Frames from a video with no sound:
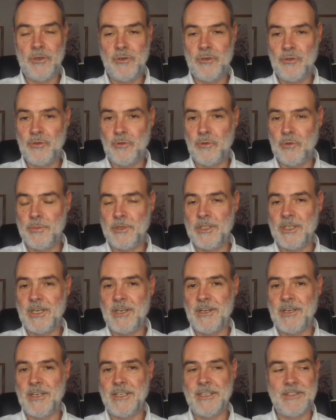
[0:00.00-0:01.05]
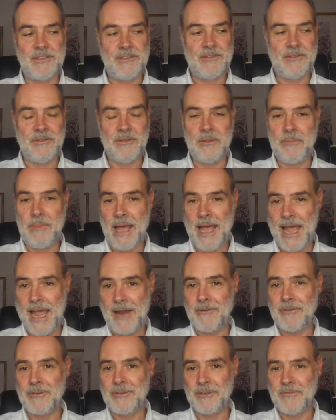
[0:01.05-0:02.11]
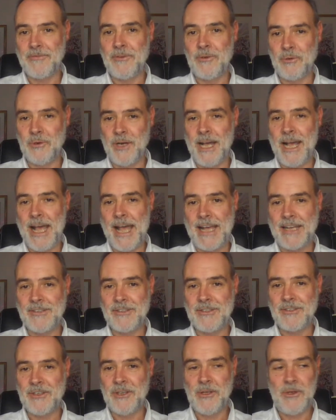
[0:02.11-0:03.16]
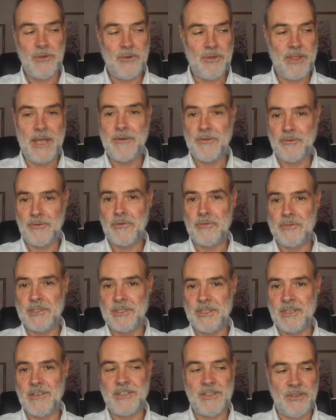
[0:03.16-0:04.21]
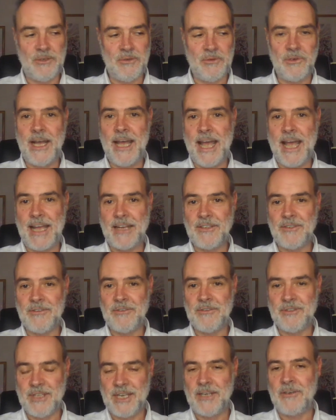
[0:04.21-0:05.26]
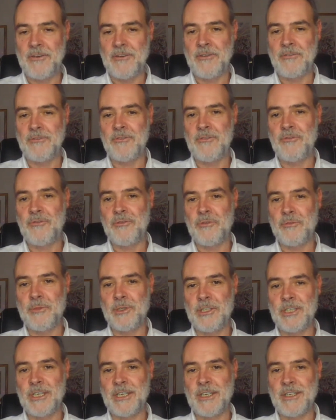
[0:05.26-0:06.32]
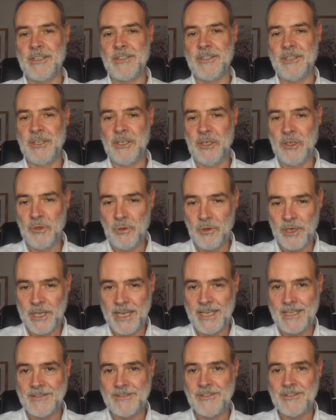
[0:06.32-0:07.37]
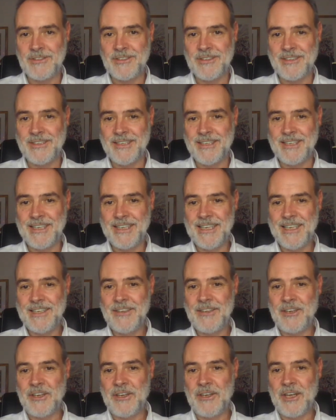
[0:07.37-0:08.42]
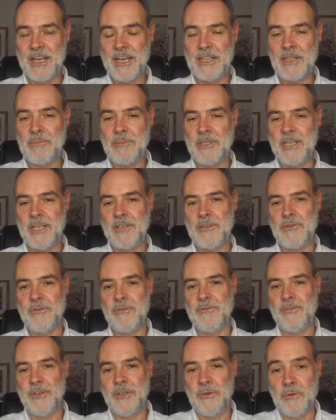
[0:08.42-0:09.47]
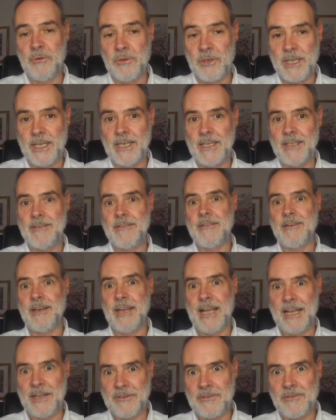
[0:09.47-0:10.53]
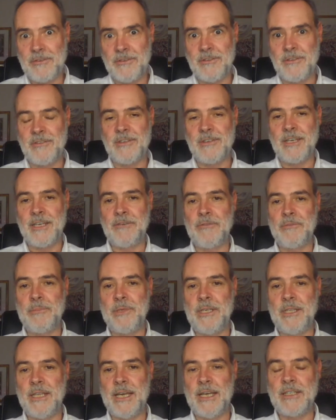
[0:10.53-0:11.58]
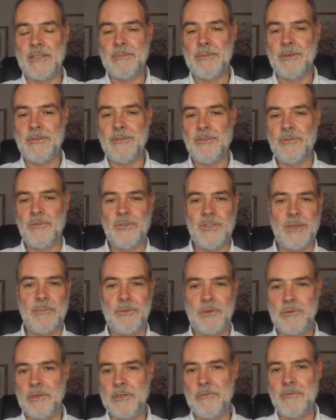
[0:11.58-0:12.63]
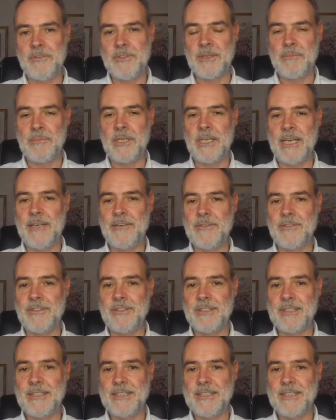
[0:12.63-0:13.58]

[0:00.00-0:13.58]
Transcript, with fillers: traumatized the parent of your ex, who then traumatized your ex, who's then gone on to traumatize your kids you know, and the potential for your kid now to go on and repeat that experience to some degree with somebody else.